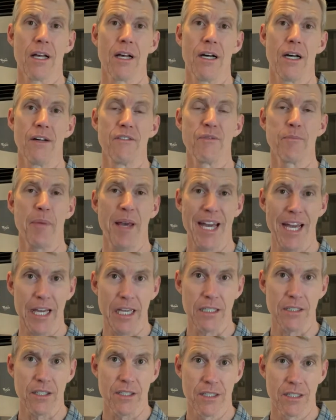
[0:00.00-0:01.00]
of
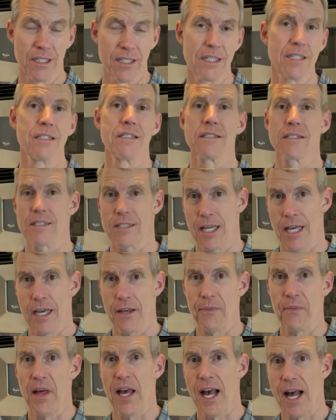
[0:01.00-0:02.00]
paint,
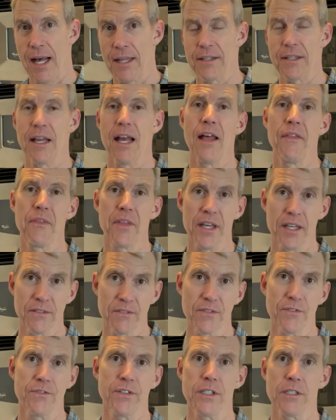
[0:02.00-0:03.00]
sand that, and then
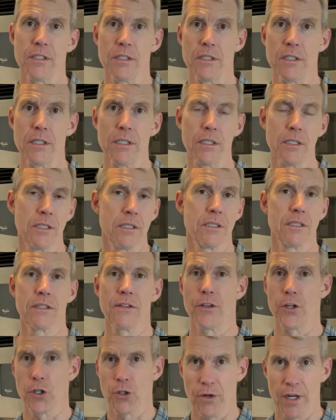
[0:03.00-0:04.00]
fill
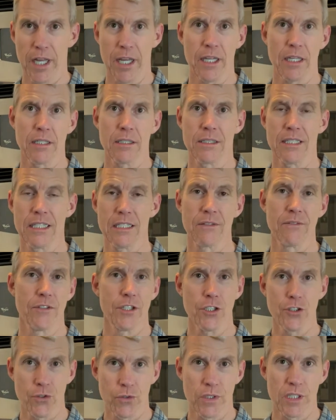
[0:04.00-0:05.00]
the grain
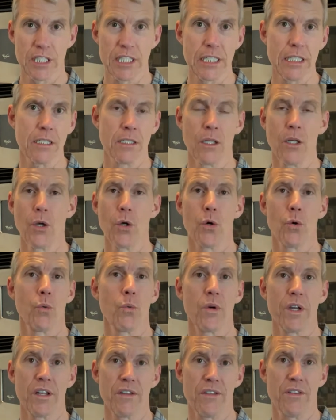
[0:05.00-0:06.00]
individually
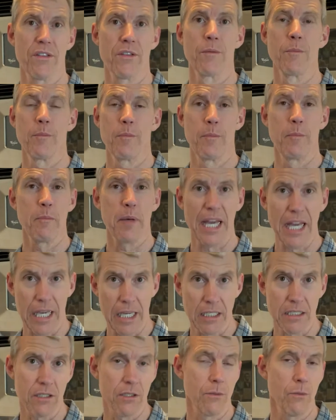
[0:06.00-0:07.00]
with
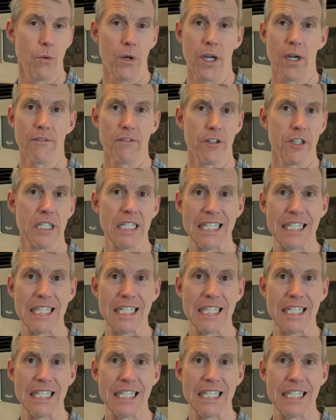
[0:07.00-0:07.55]
paint wherever